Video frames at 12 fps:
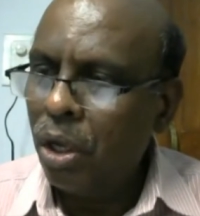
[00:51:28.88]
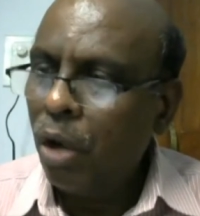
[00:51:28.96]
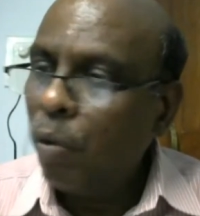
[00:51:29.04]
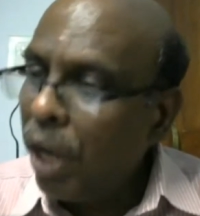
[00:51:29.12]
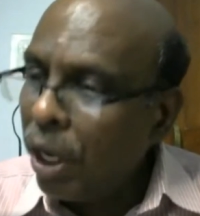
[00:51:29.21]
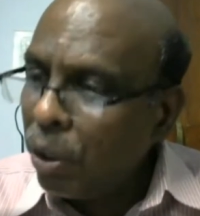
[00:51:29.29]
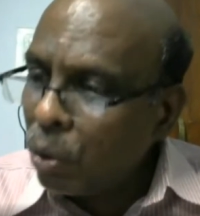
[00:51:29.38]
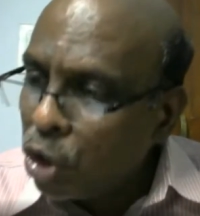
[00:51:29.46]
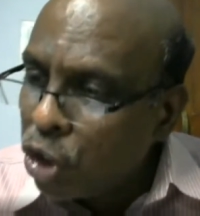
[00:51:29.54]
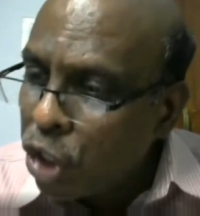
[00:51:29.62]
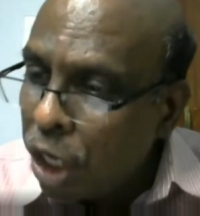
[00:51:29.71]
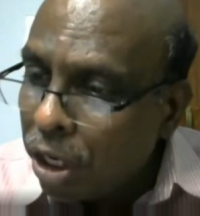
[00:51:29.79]
where you
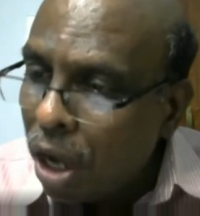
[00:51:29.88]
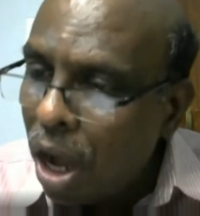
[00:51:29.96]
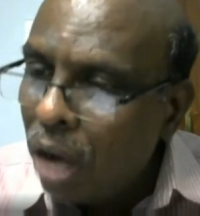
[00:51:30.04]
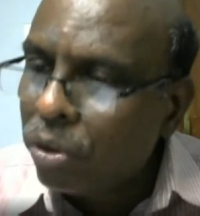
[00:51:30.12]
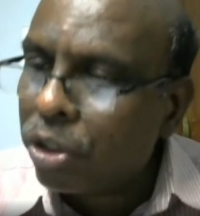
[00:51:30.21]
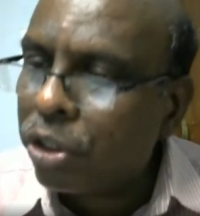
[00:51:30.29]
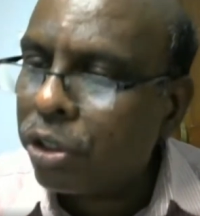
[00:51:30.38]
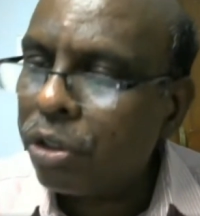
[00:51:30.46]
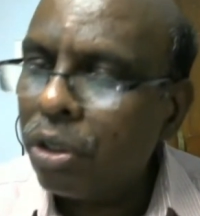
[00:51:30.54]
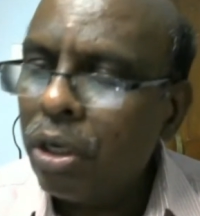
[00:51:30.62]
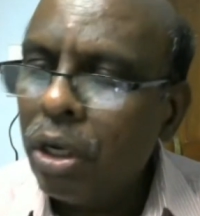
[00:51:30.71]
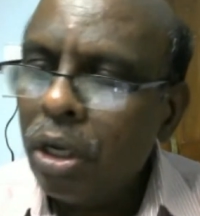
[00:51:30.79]
check out,
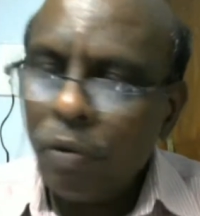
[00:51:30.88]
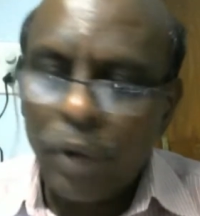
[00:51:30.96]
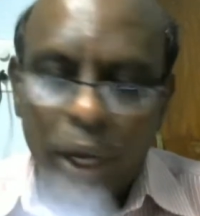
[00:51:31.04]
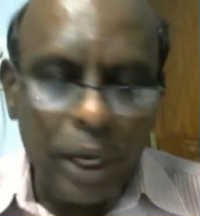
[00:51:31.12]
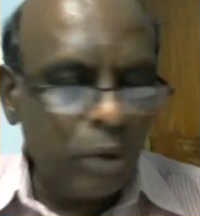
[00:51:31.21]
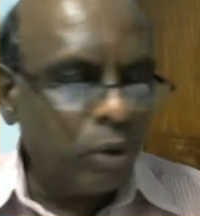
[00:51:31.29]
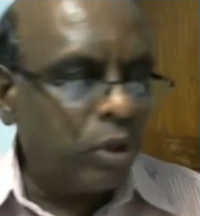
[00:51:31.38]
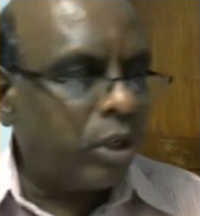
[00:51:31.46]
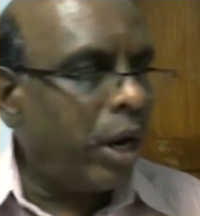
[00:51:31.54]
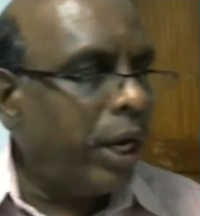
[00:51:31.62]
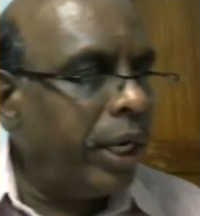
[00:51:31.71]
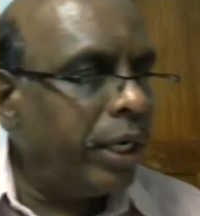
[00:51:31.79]
where you
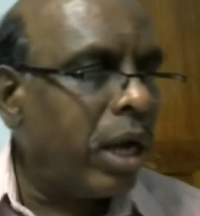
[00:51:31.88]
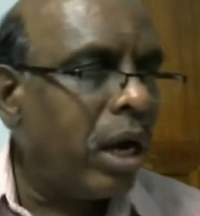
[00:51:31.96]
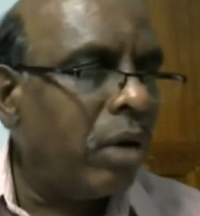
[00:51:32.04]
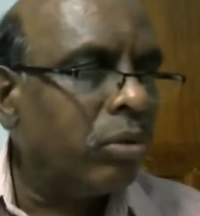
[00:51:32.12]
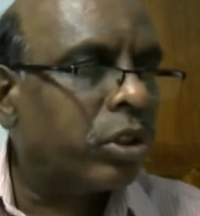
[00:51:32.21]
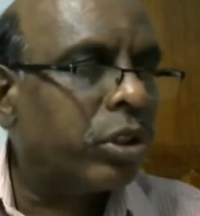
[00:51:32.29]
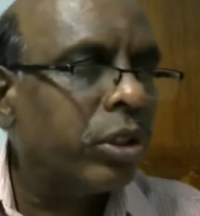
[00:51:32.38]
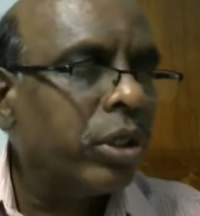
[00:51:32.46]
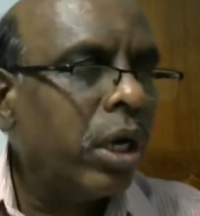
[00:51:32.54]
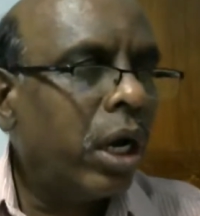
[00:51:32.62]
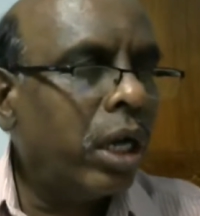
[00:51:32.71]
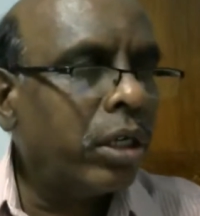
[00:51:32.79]
try it out
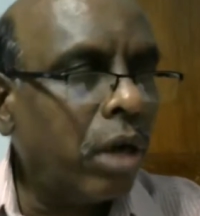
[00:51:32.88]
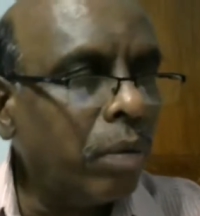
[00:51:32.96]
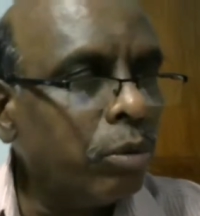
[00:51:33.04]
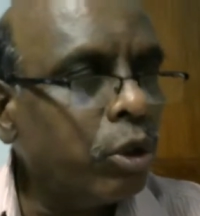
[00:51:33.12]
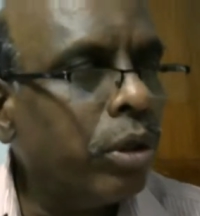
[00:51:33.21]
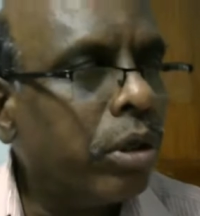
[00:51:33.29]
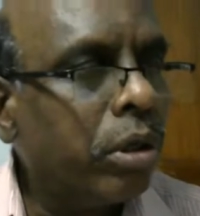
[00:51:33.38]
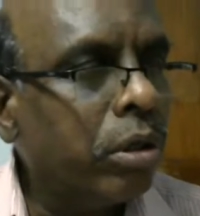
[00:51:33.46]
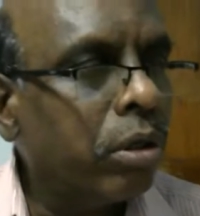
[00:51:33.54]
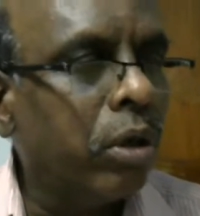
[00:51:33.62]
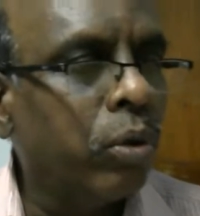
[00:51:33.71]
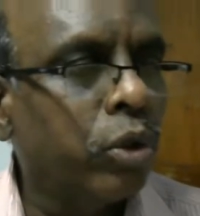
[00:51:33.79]
and come to a
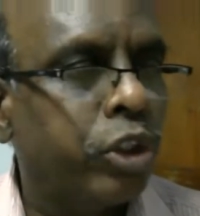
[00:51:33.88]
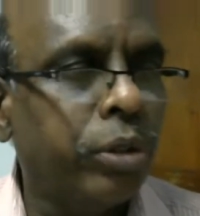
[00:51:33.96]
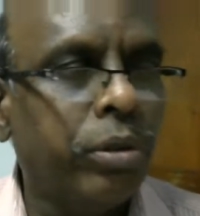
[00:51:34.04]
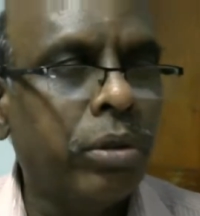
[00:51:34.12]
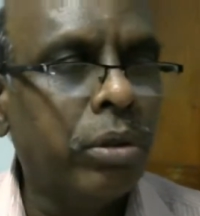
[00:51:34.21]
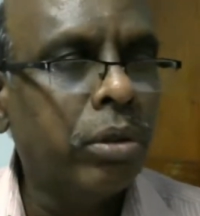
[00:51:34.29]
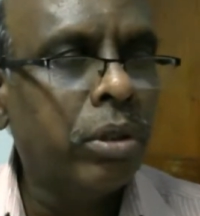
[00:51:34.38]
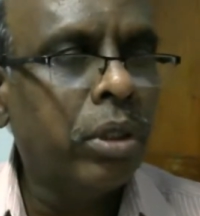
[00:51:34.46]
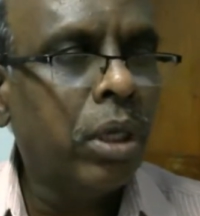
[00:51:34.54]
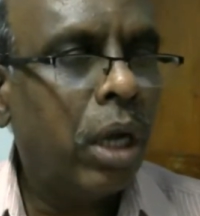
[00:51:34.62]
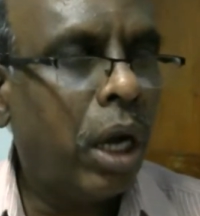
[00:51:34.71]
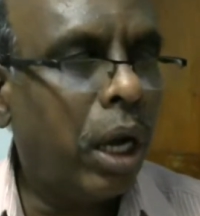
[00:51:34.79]
conclusion.
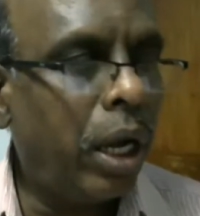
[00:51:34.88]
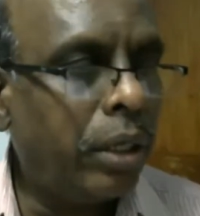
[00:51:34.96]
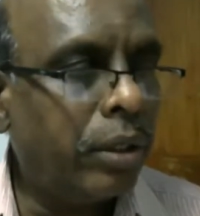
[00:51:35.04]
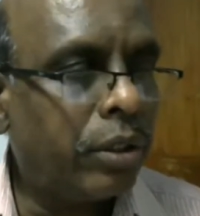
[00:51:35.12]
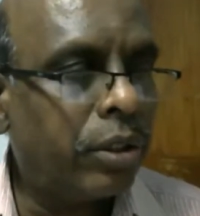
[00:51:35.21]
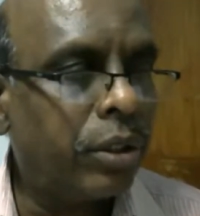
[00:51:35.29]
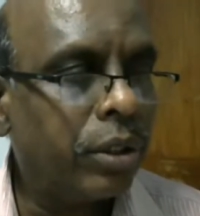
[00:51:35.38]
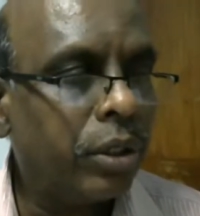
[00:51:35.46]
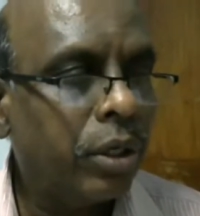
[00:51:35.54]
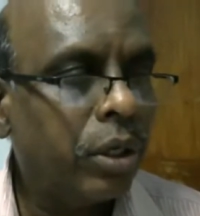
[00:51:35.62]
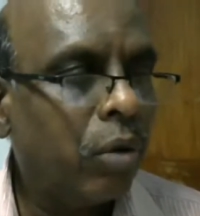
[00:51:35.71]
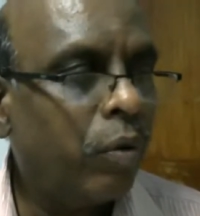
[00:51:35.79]
And
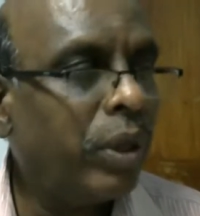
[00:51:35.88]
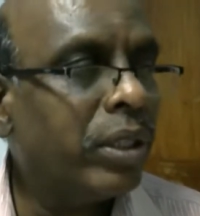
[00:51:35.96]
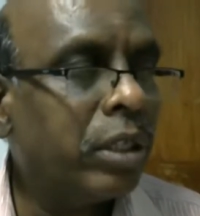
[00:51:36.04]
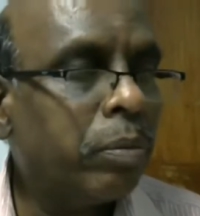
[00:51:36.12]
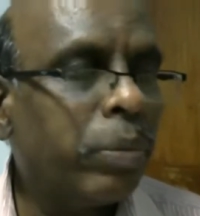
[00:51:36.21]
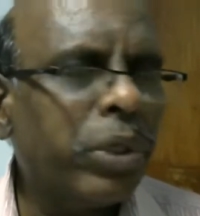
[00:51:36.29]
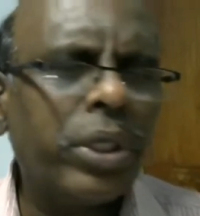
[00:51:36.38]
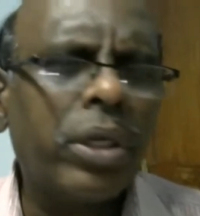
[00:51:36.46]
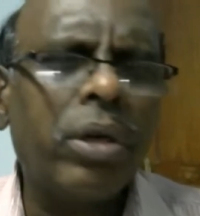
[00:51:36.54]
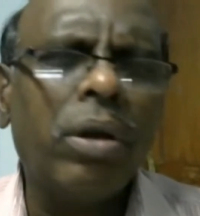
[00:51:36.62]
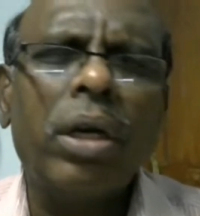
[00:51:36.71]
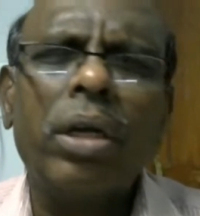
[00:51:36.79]
when that
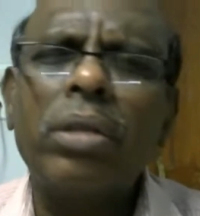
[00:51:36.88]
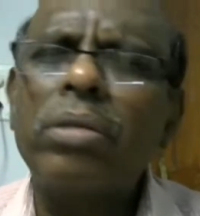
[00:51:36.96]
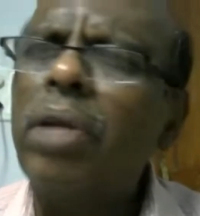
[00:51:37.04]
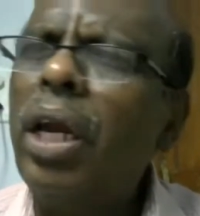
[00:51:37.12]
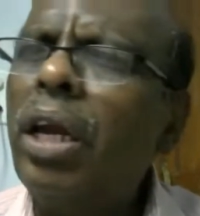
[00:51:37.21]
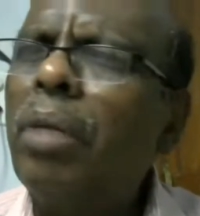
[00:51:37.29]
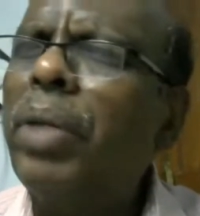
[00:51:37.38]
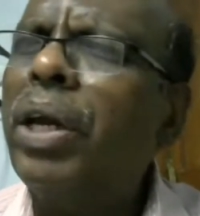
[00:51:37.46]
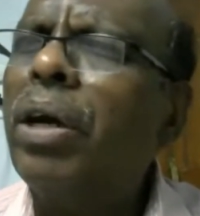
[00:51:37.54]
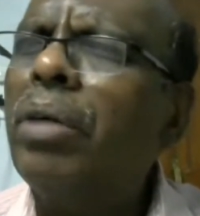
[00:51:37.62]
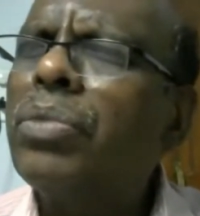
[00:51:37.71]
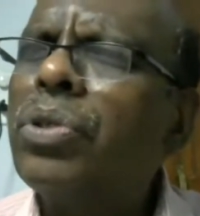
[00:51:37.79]
particular thing
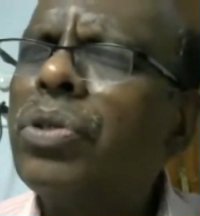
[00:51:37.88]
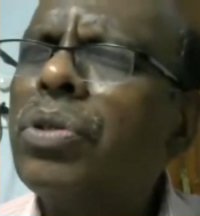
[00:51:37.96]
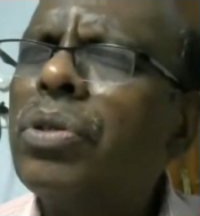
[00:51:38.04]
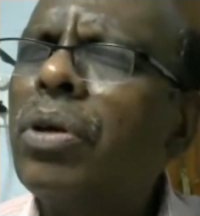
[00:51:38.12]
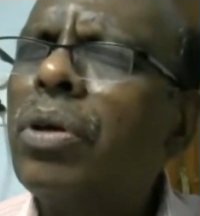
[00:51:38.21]
becomes